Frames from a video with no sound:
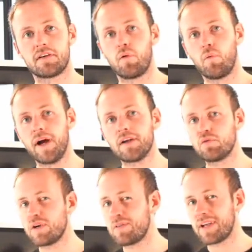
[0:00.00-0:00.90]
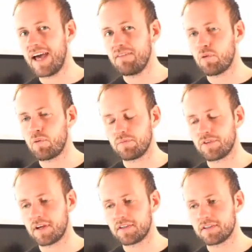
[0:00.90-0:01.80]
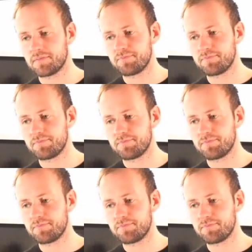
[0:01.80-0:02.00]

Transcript: why do we even have a website?